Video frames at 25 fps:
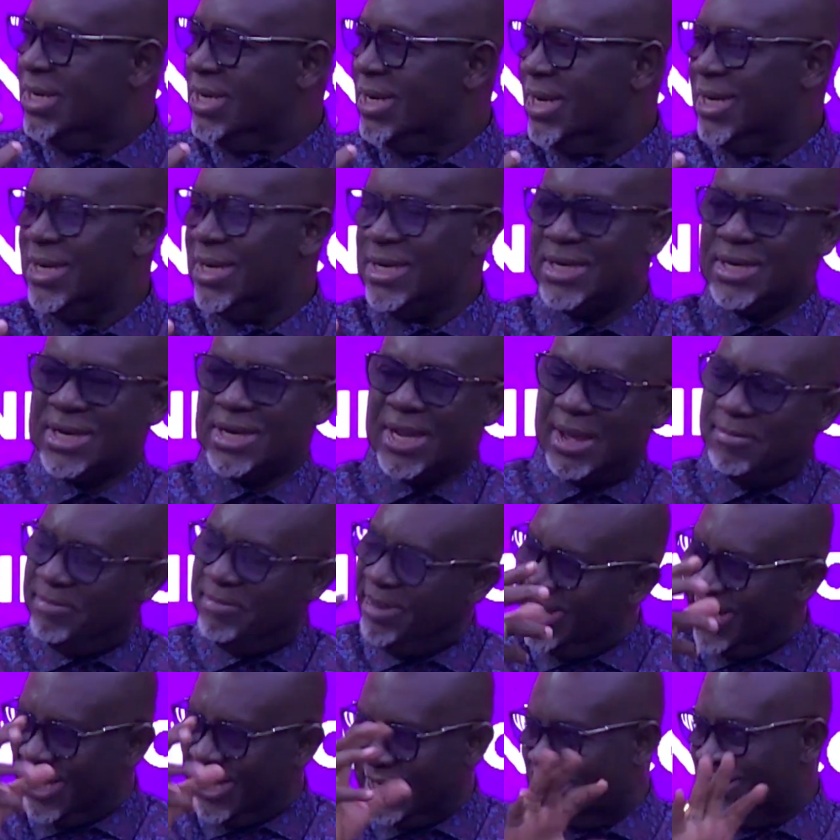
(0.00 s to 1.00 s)
and
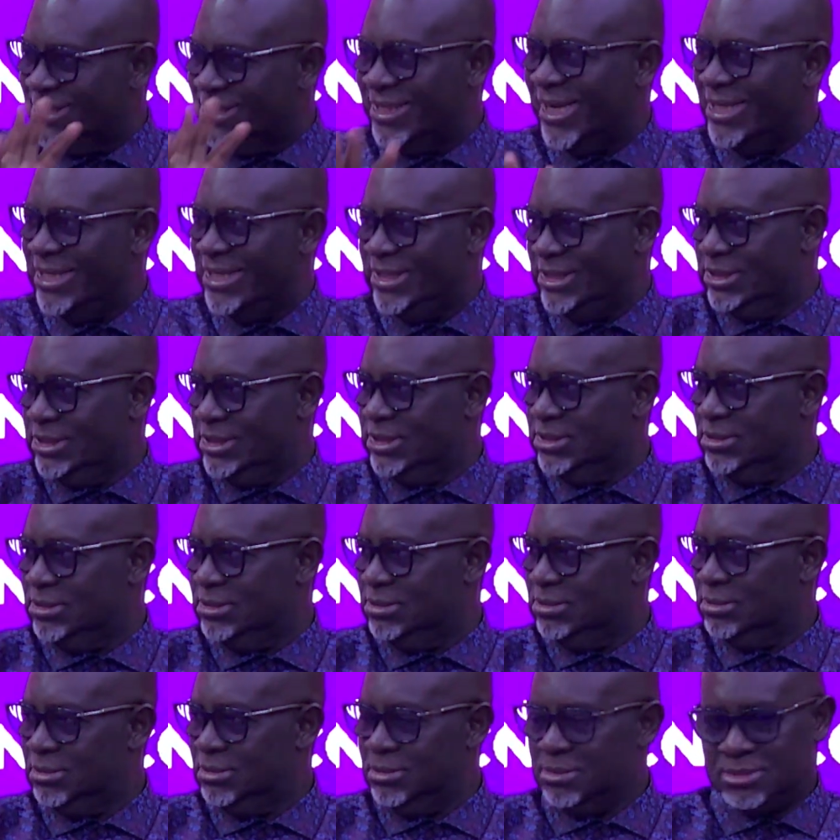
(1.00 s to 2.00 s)
American studies.
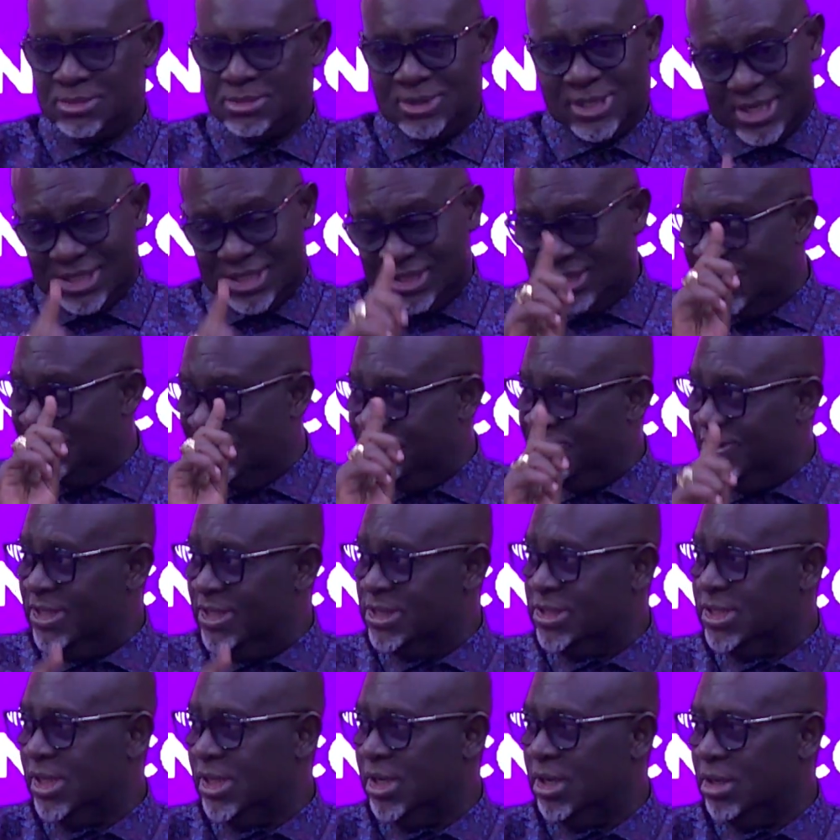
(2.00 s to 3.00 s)
That is the
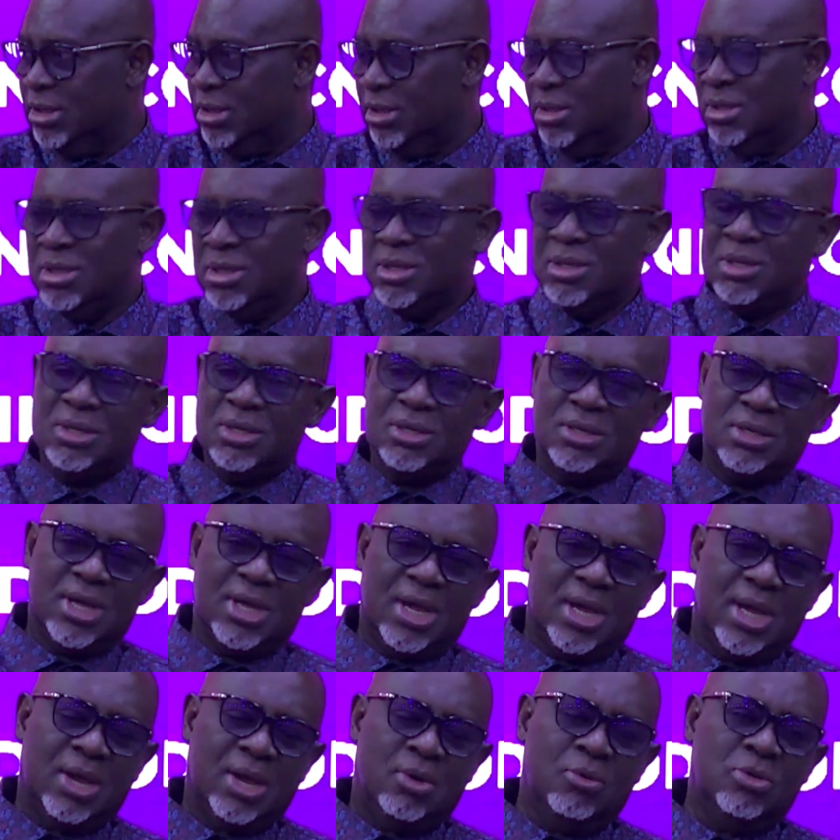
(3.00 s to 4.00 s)
first thing. Mm.
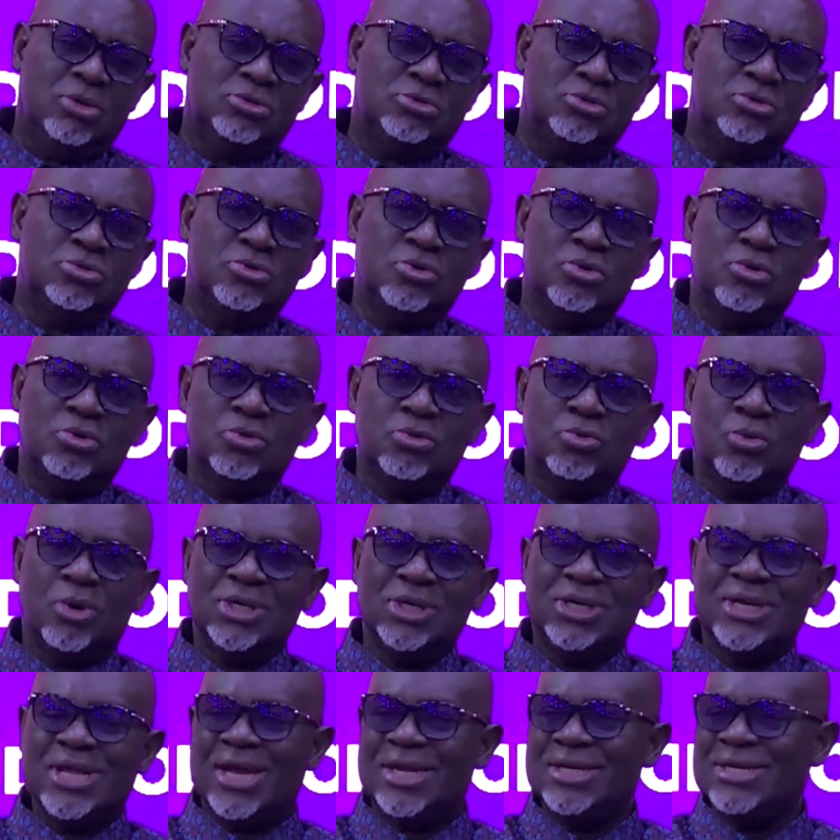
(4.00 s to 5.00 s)
Now, I want to know
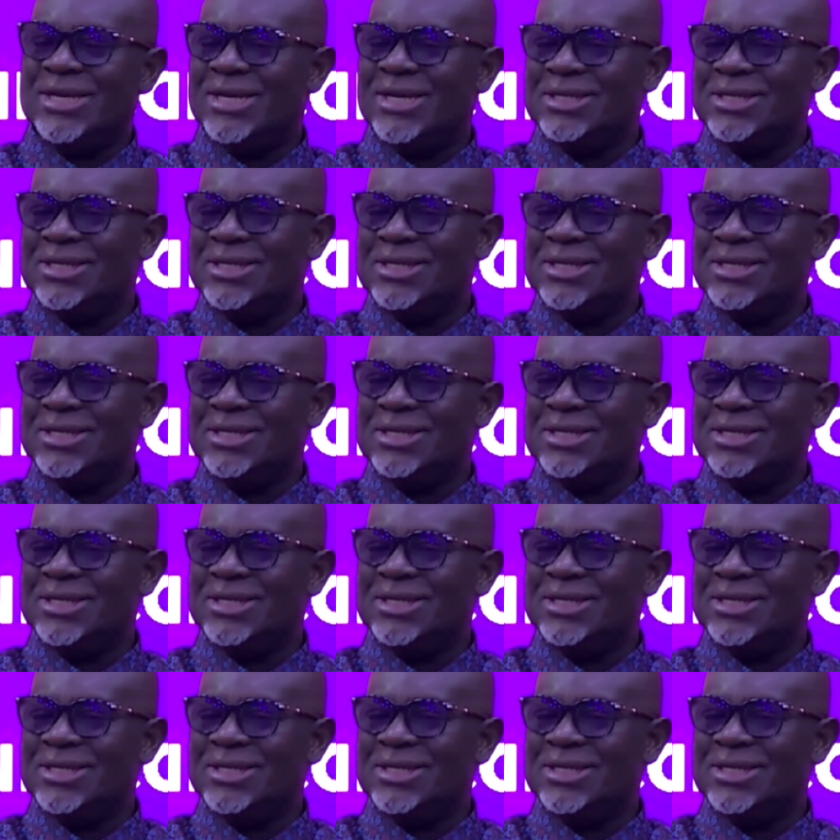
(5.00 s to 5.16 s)
what Ghanaian